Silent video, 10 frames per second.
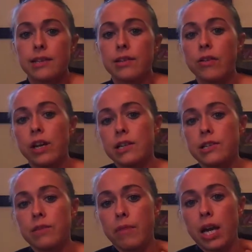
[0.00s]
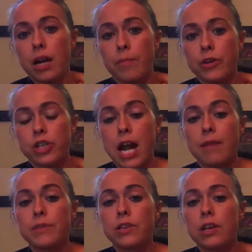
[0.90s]
So there's my upper
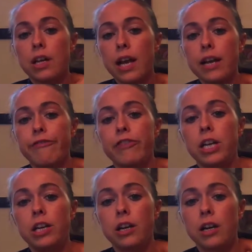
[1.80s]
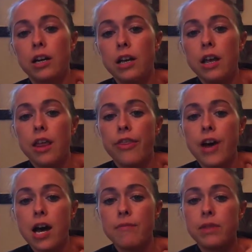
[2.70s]
trap. So you can kind of fit your
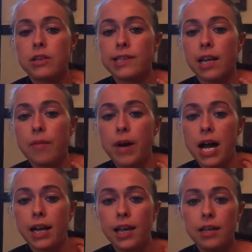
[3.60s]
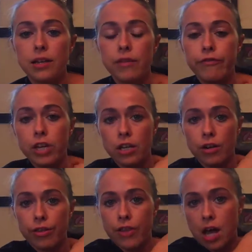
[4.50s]
thumb, there's like a pocket. You can fit your
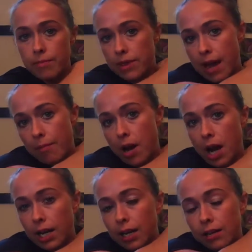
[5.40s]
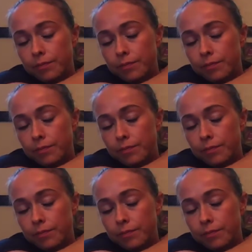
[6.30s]
thumb in that pocket.